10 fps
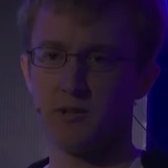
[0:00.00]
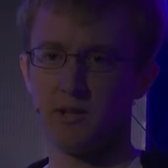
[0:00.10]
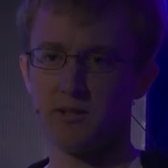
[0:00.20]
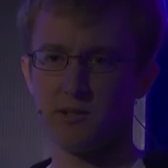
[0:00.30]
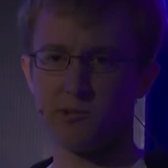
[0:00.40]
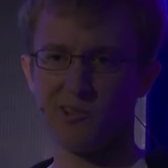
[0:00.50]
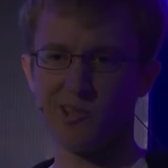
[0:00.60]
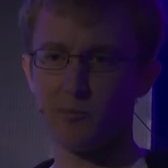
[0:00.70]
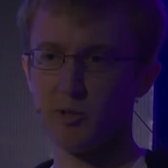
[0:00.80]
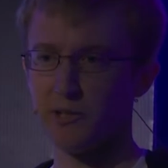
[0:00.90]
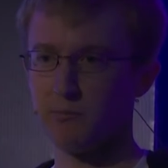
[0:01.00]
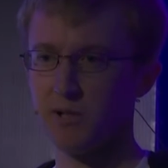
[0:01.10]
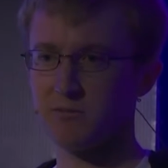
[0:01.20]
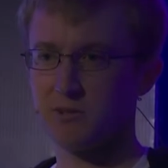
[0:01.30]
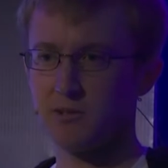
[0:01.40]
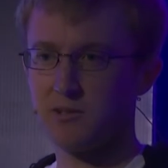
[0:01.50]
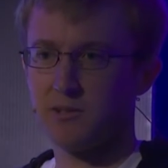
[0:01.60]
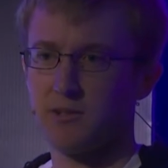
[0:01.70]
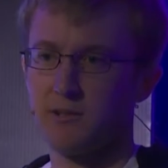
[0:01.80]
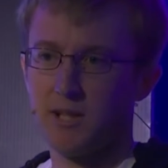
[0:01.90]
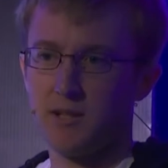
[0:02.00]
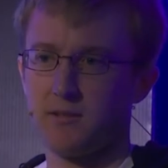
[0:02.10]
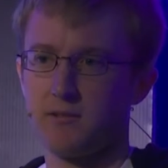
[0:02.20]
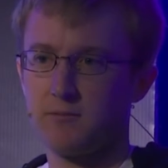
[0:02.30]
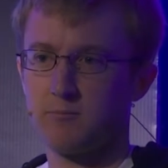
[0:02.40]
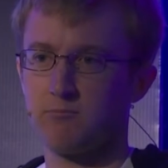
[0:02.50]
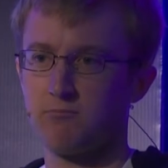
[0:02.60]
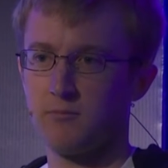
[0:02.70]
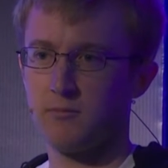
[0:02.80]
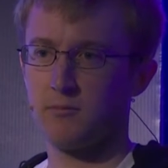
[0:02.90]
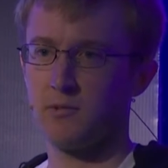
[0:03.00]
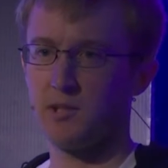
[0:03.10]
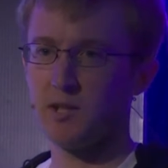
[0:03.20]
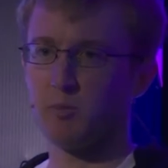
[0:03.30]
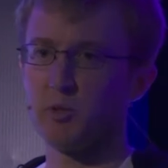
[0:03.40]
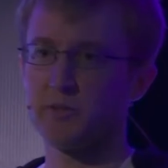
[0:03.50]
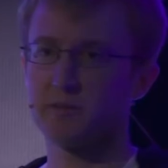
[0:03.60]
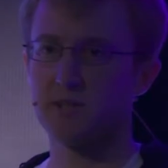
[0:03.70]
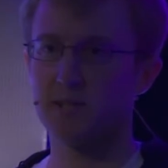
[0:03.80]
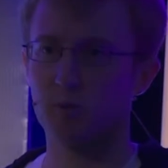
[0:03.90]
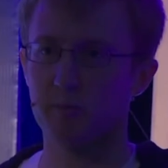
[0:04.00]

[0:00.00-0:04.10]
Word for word: and it's under 100 million in revenue, you can't build a sustainable